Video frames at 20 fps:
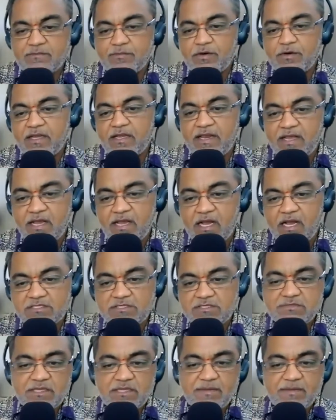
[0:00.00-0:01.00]

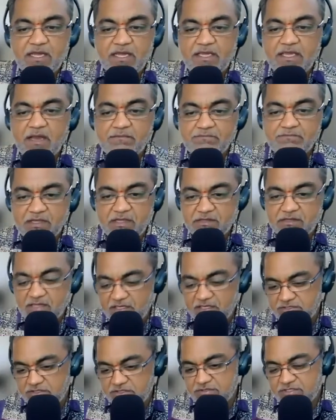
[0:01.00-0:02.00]
pundarikaksham sabhahyabhyantara
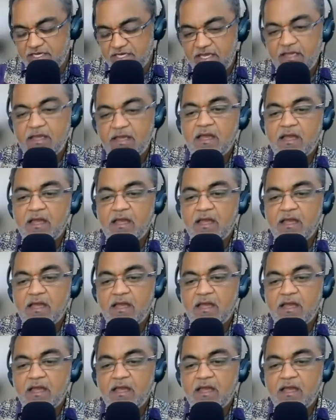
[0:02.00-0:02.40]
suchi.